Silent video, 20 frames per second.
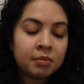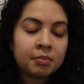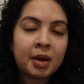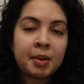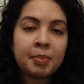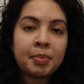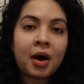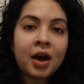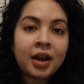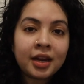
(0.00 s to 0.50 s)

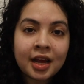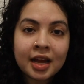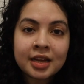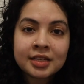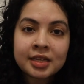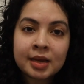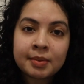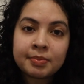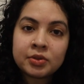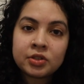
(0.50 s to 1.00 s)
my
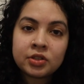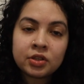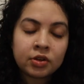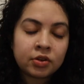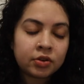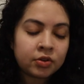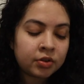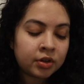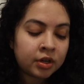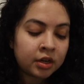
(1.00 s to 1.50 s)
podcast
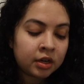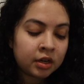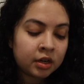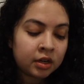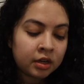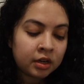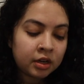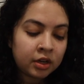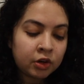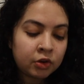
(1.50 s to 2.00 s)
episode,
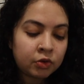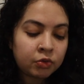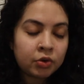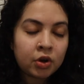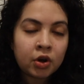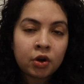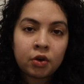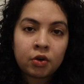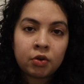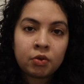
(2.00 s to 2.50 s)
you
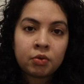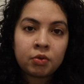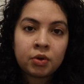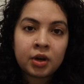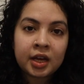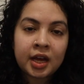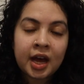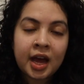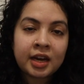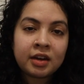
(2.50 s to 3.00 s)

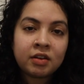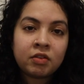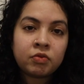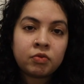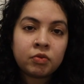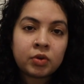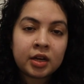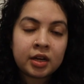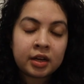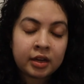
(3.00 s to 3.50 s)
know kind
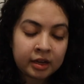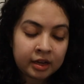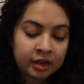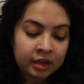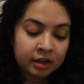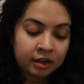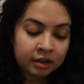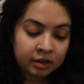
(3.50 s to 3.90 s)
of what